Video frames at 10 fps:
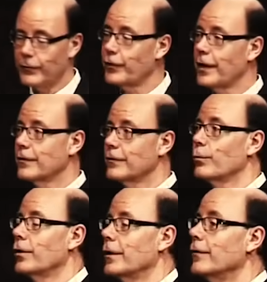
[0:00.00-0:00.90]
In fact, this
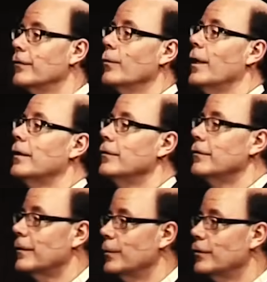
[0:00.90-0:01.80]
morning, if you want to do
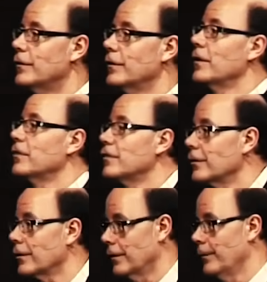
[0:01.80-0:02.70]
something interesting, you ought to
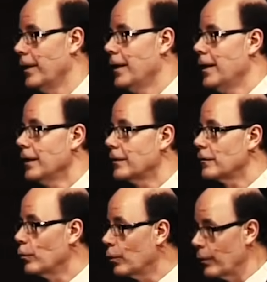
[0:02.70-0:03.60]
circle it, because it will